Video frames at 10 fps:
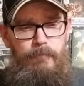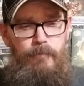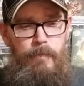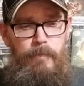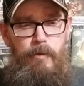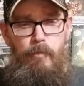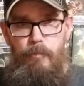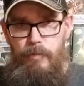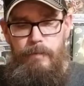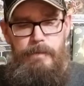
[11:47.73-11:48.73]
from their
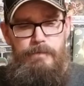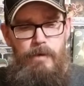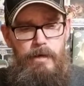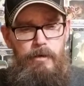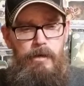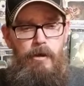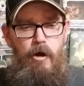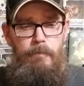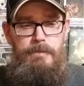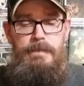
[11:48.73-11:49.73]
previous record, and
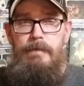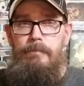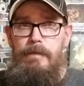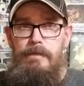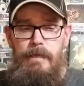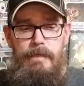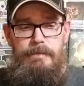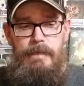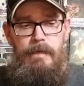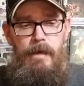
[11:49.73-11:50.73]
Almost
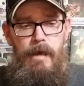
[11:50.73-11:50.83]
Easy,